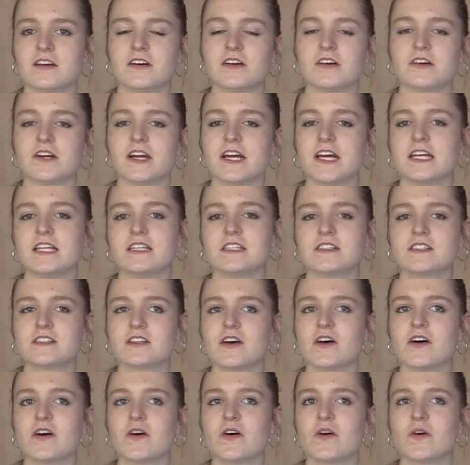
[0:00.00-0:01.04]
All right,
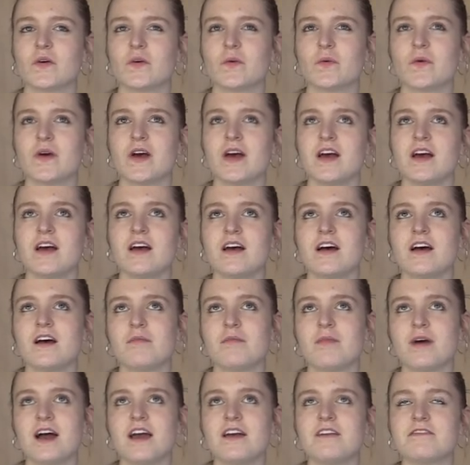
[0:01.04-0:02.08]
so
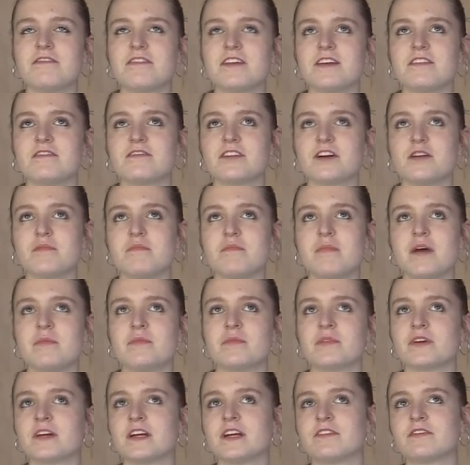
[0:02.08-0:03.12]
my favorite
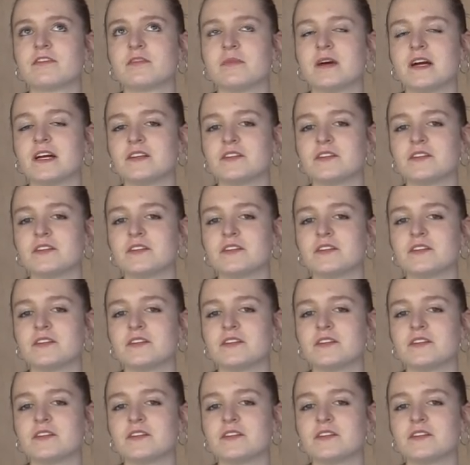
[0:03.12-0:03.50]
memory from high